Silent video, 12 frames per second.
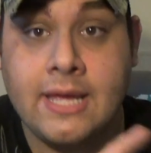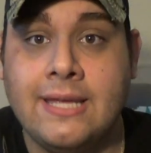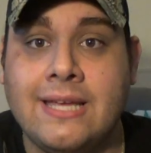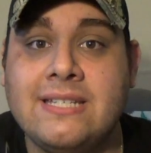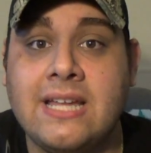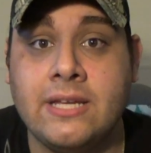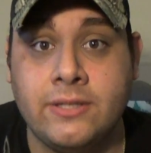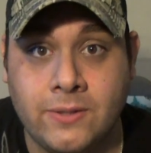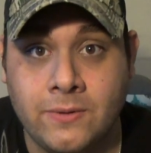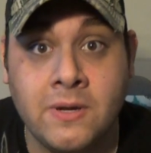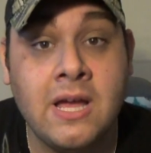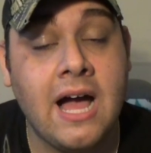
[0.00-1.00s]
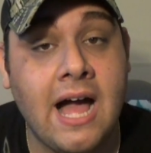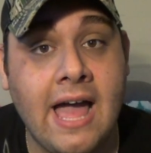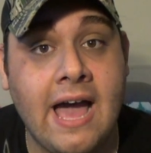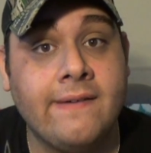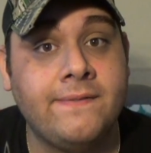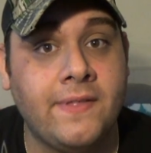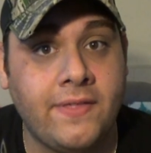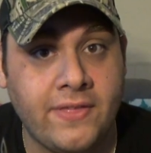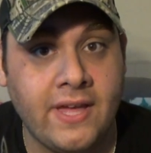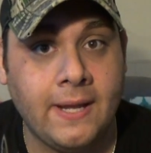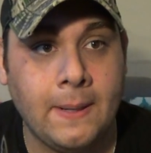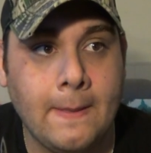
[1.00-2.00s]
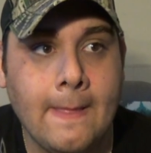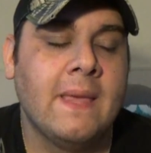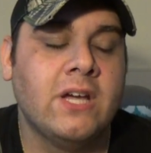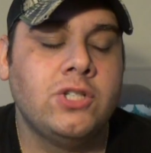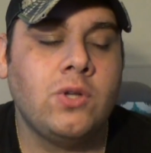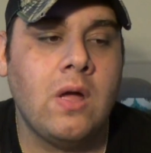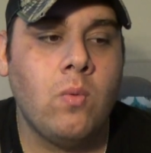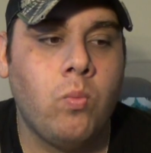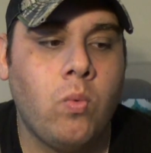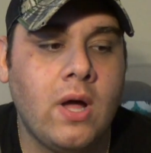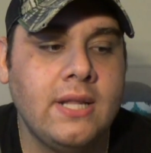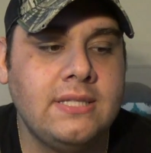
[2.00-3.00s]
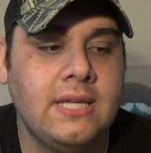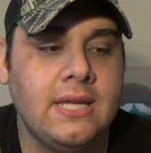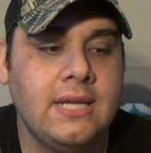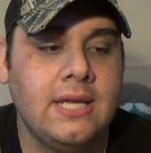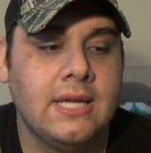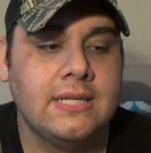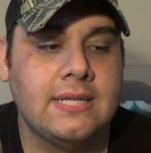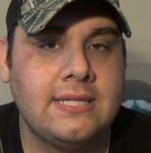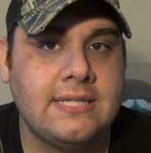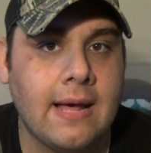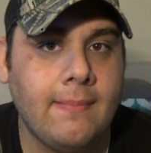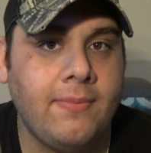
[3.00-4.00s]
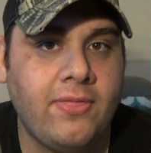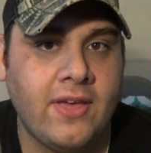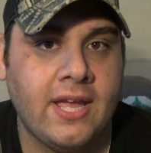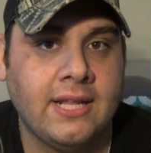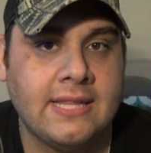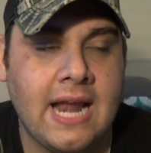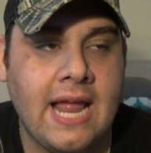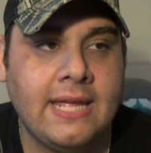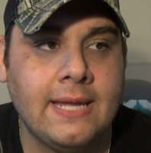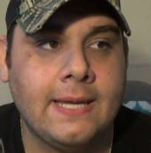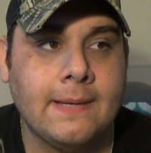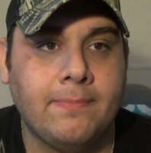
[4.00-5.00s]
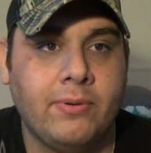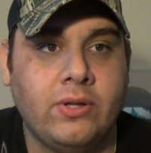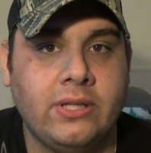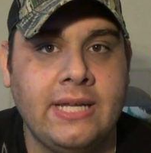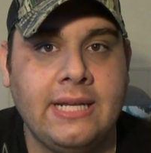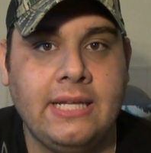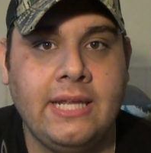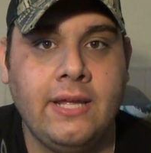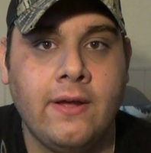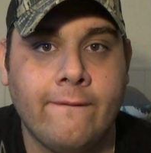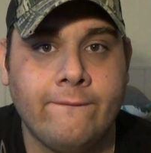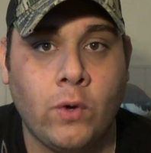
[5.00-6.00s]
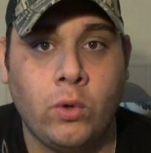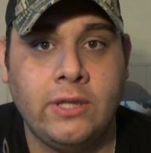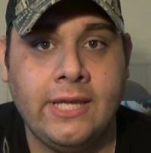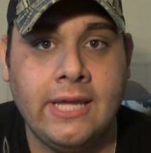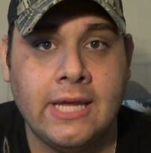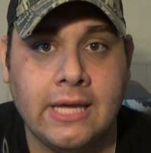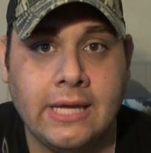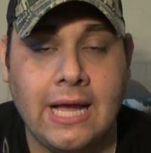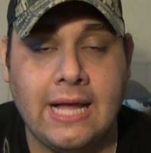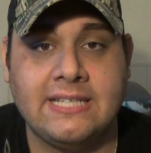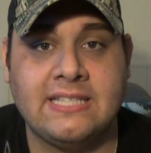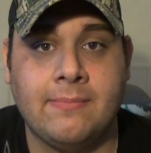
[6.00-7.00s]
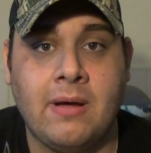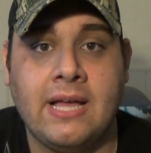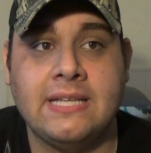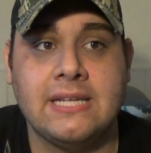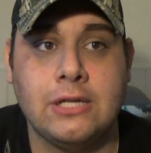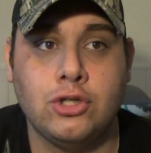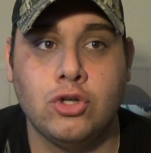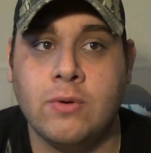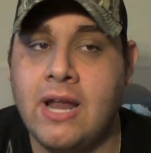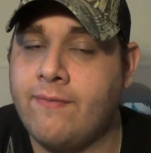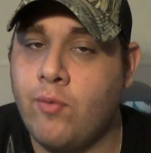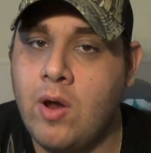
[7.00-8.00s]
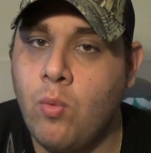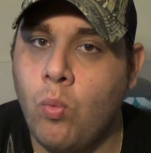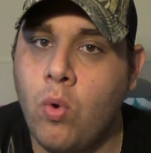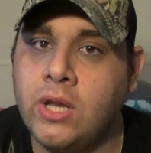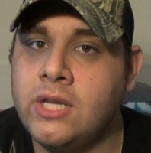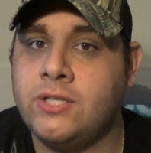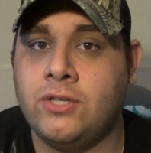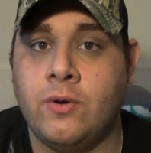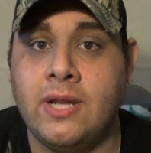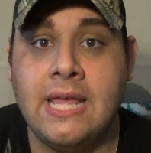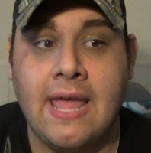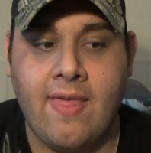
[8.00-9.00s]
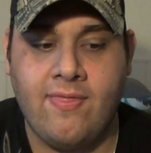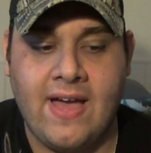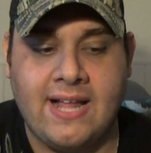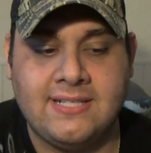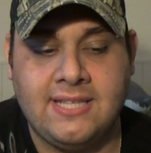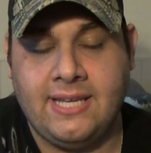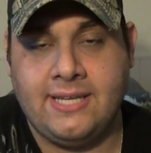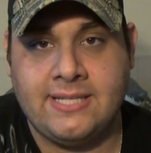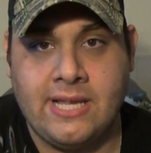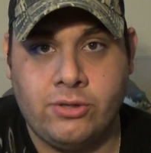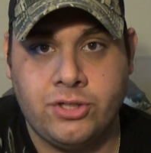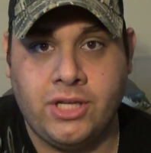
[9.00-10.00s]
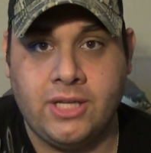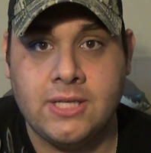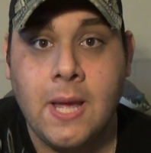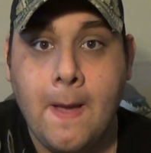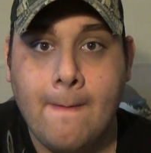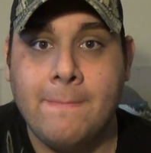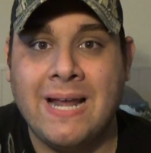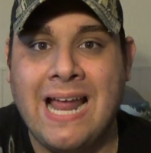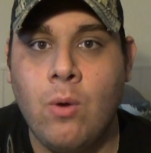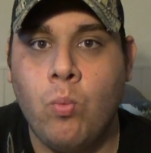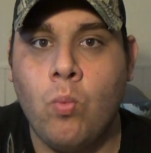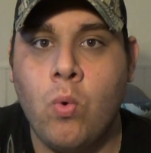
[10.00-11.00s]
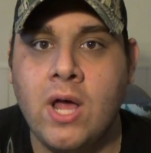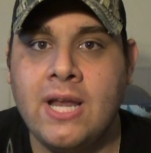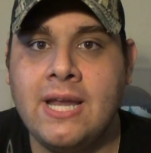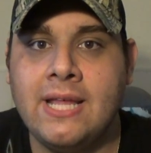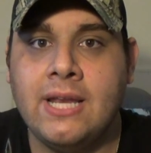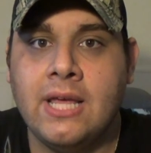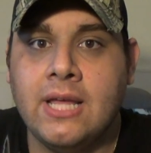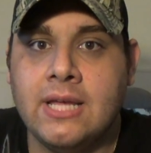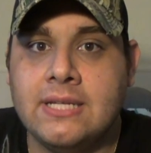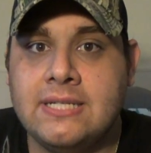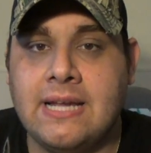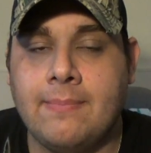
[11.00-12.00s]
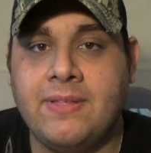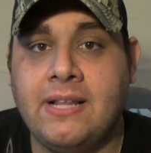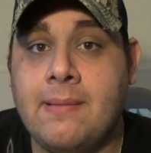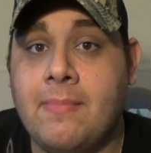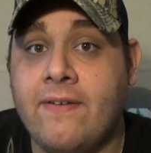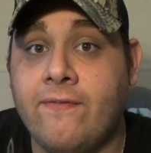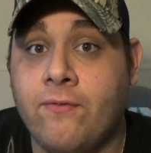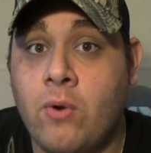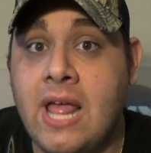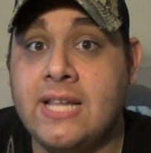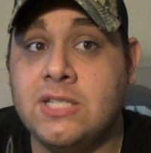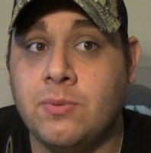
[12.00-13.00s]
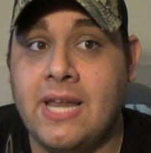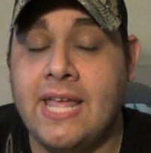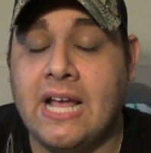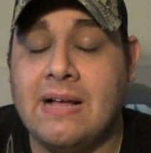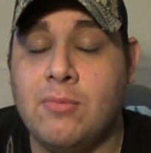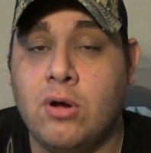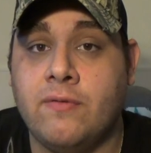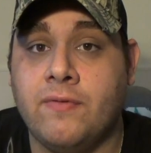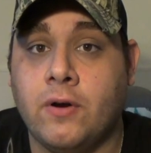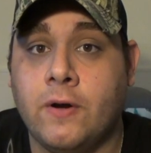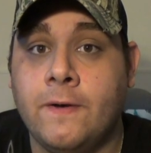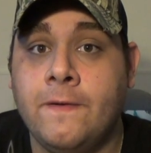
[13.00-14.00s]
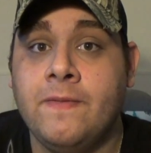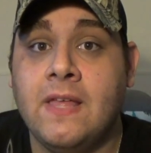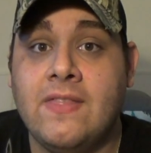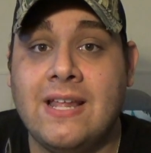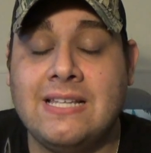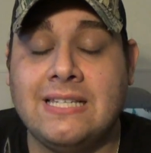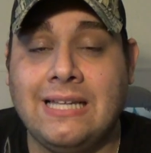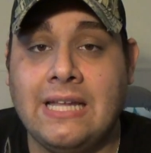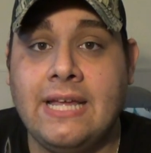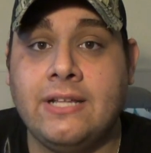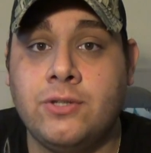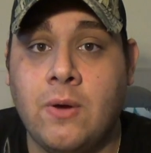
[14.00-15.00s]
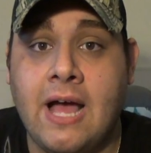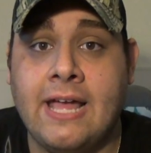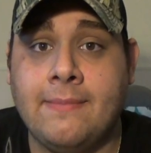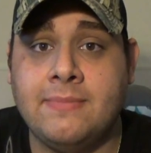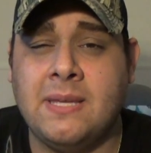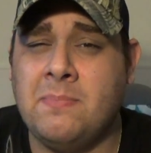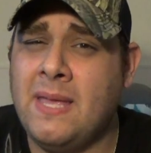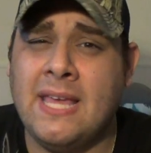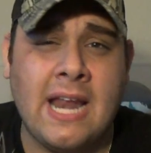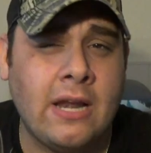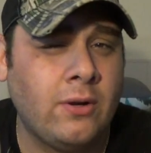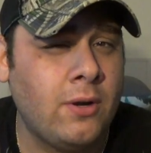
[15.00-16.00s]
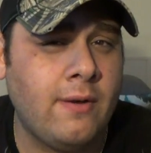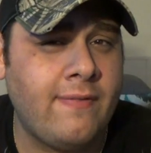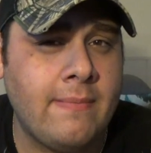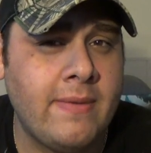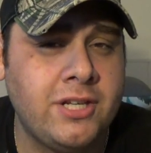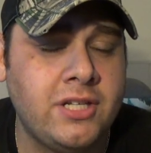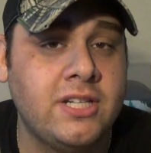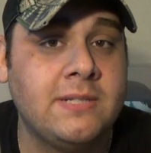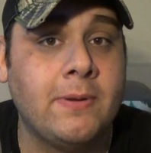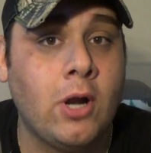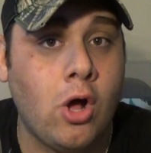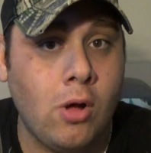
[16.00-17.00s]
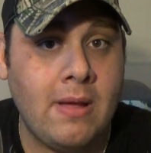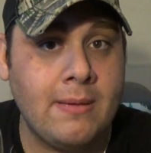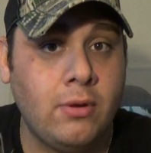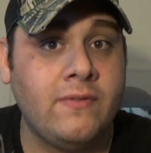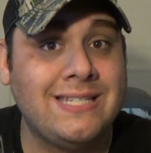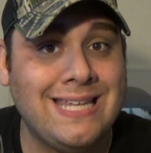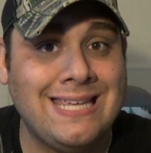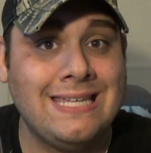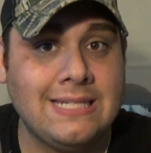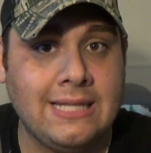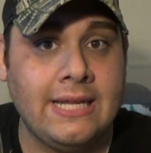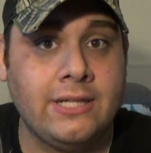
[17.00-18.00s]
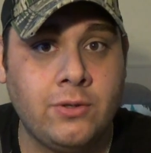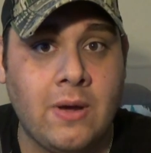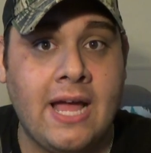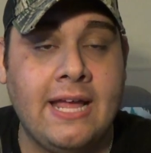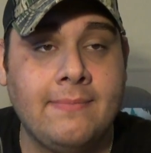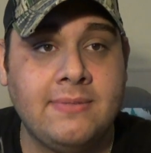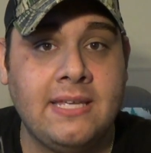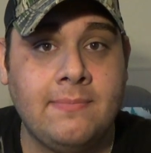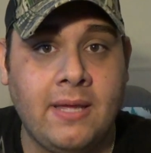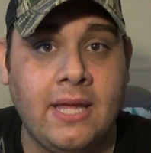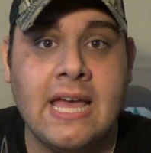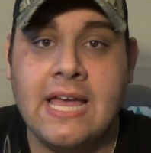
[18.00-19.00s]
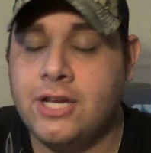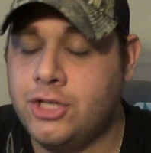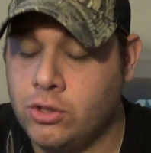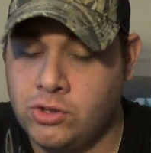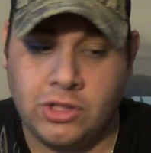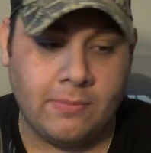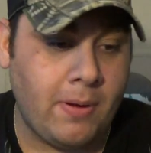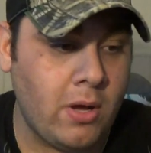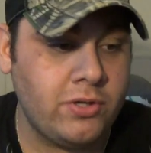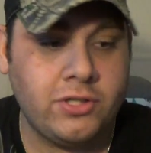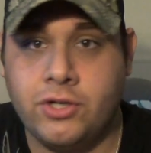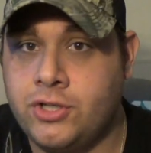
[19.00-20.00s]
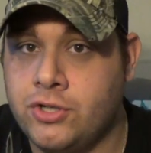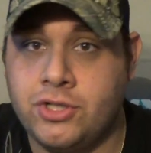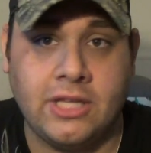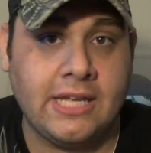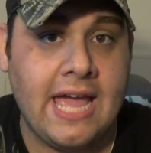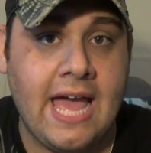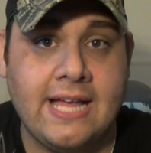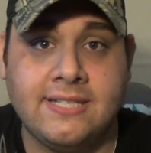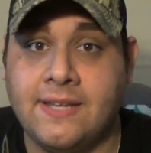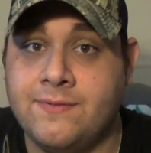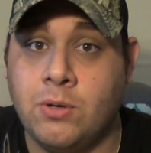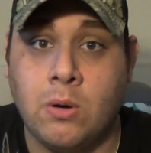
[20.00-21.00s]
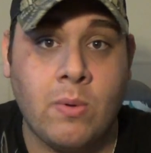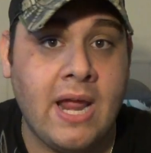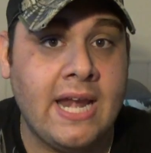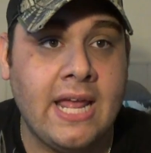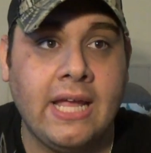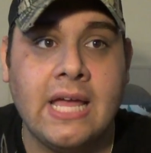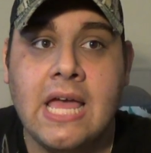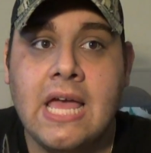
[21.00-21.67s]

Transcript: Yes, I do. I have the thing. So I wanted something that I can completely, fully customize and do whatever I wanted to it, and that's the Excel sheet. But I wanted it something that my friends, when they come over, that is linked to IMDb, and I don't know if I mentioned this, but All My Movies is linked to IMDb. Shows you the poster, shows you the cast, gives you a rating.